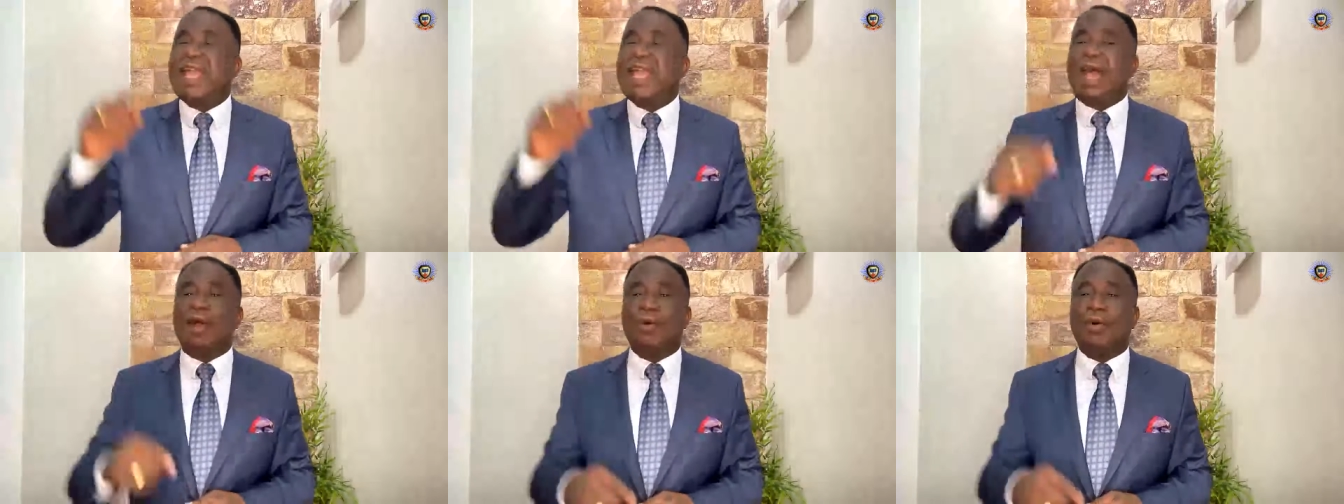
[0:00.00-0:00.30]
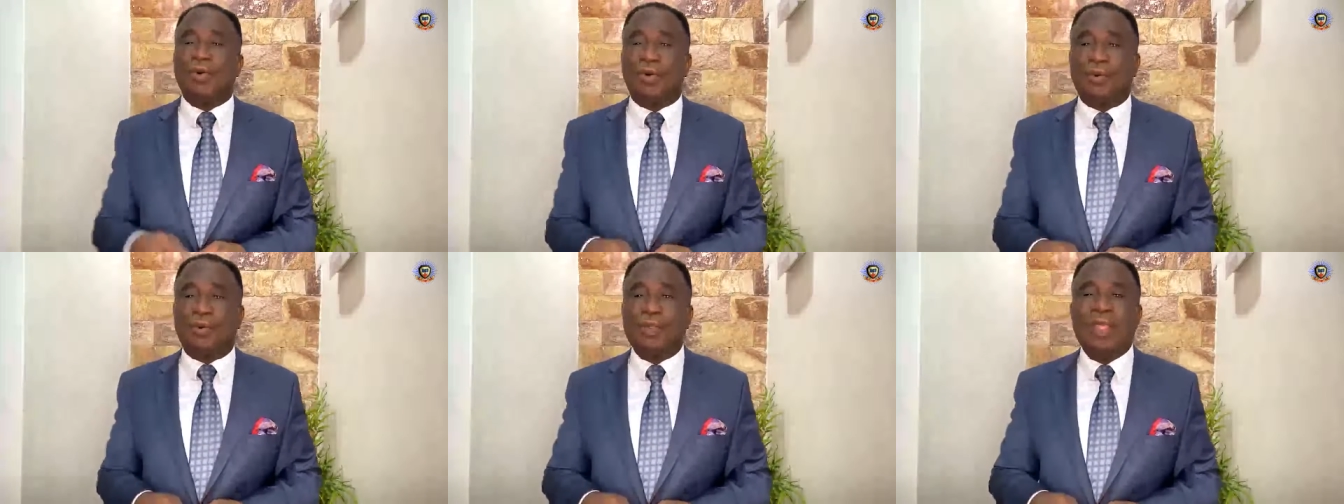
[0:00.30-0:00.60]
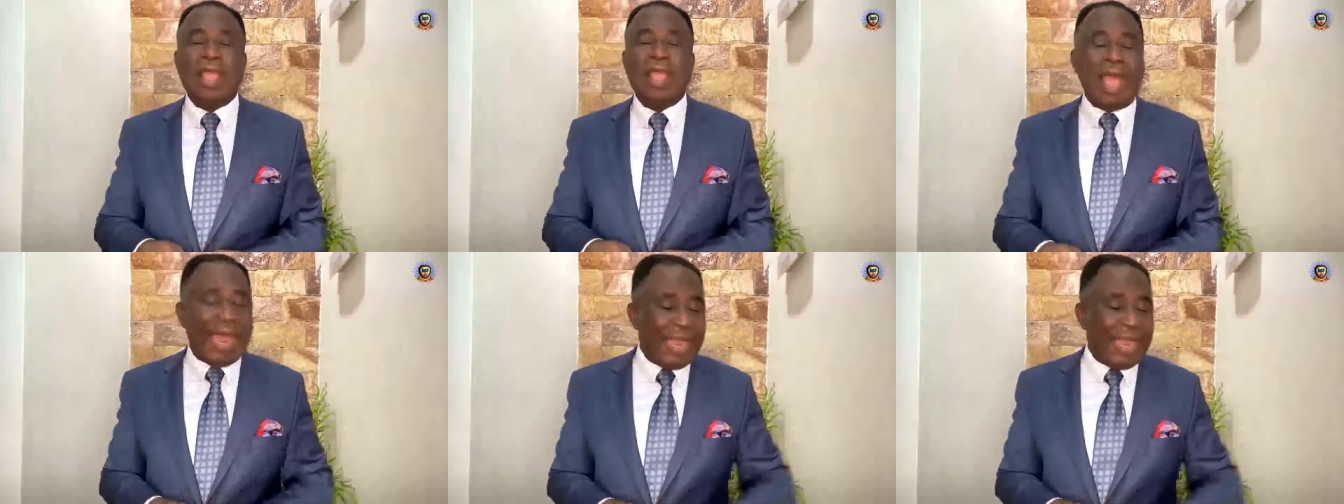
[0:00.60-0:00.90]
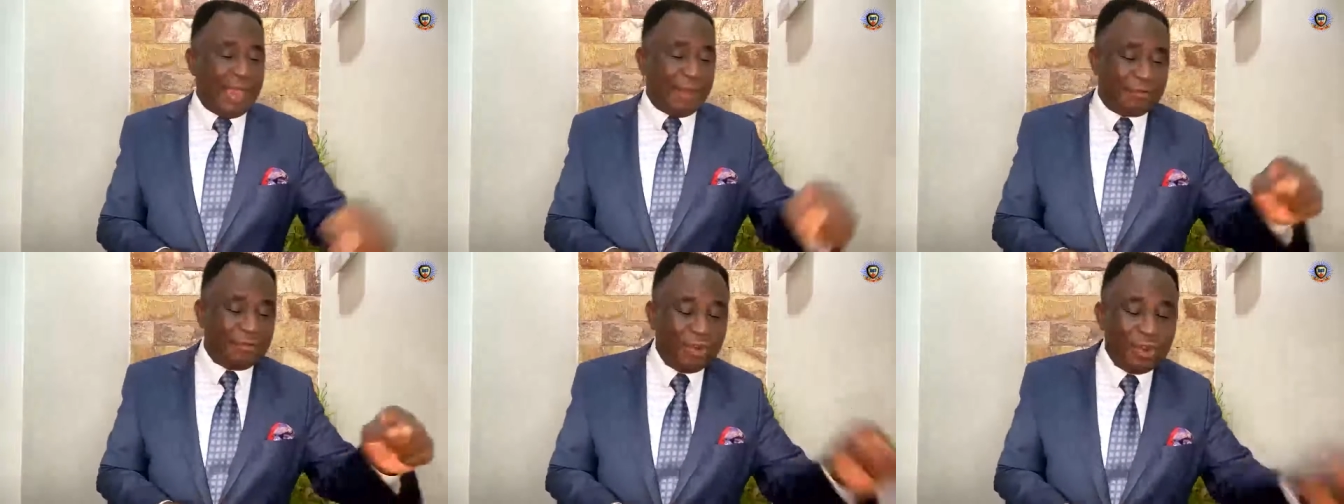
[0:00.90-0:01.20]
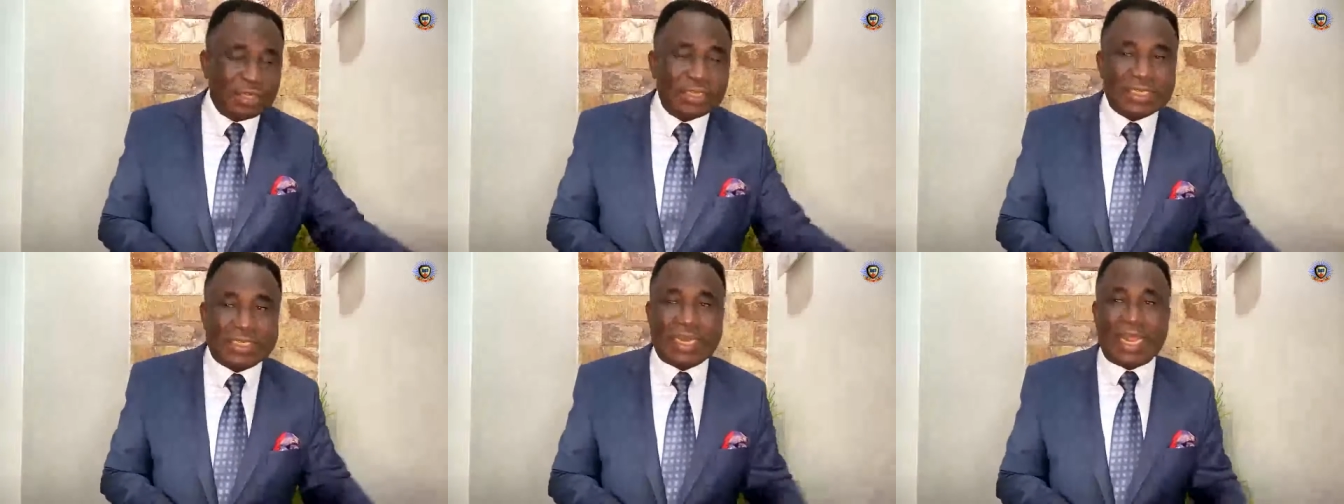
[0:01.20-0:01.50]
own and have
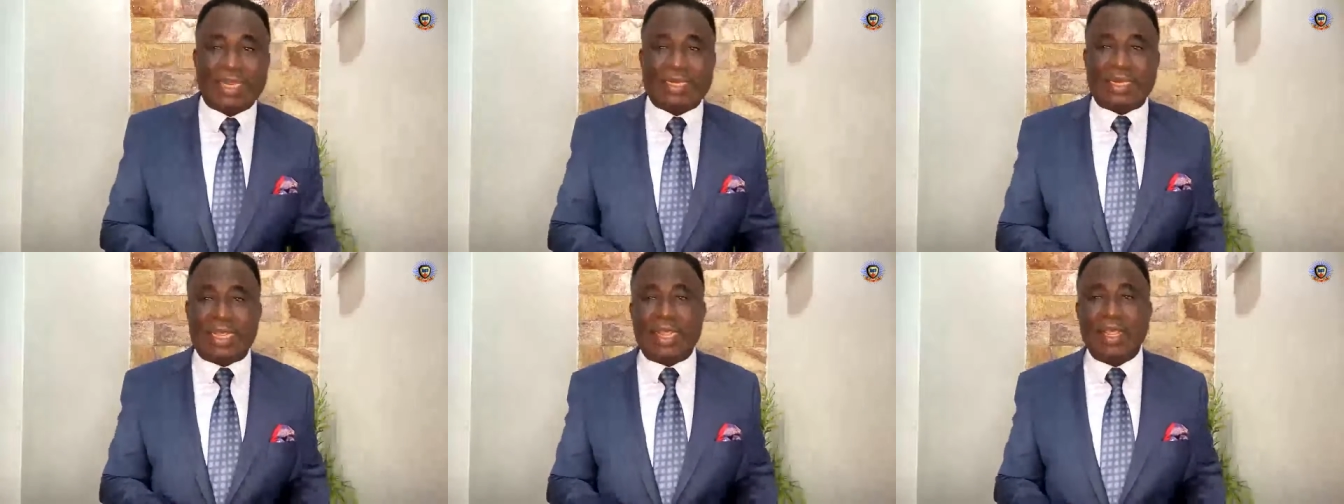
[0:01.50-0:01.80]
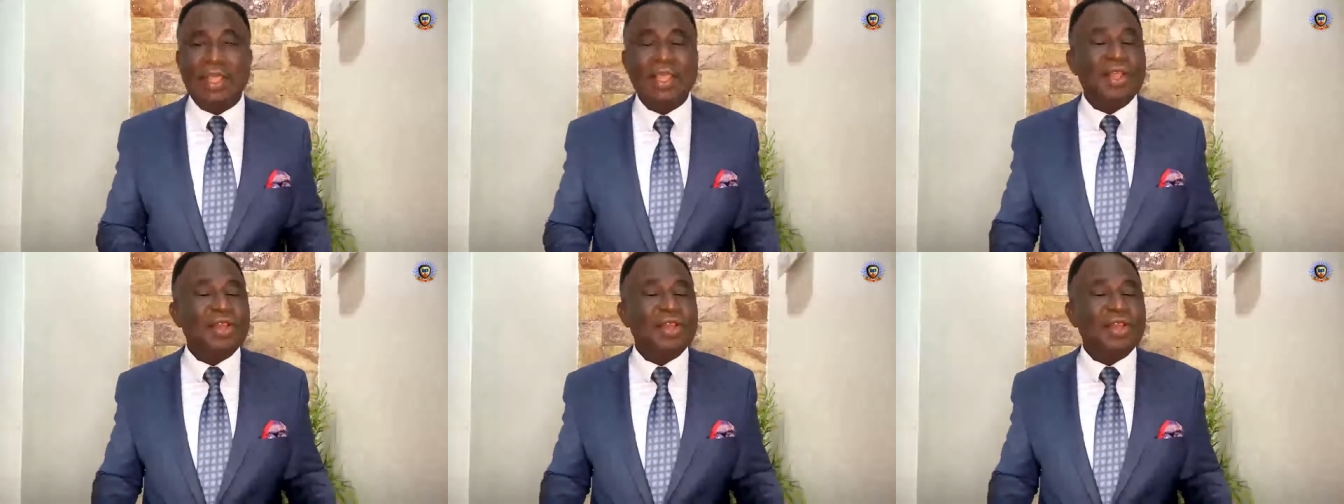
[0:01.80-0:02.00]
not started